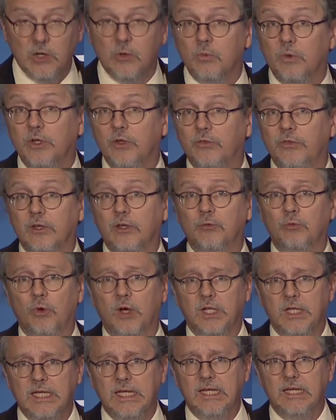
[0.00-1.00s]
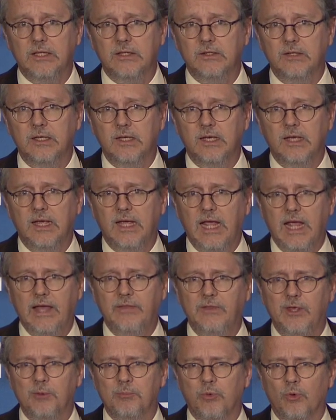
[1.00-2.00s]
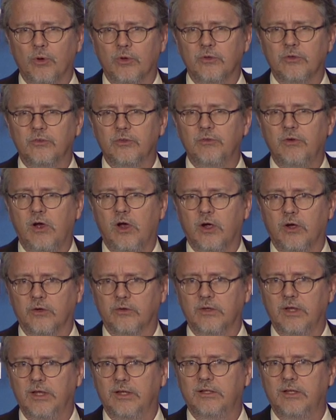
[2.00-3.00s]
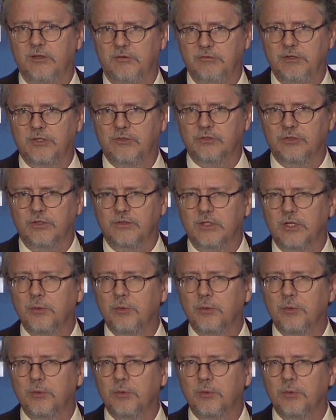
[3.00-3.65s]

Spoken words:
When you think of Walid and the importance of heart and conviction,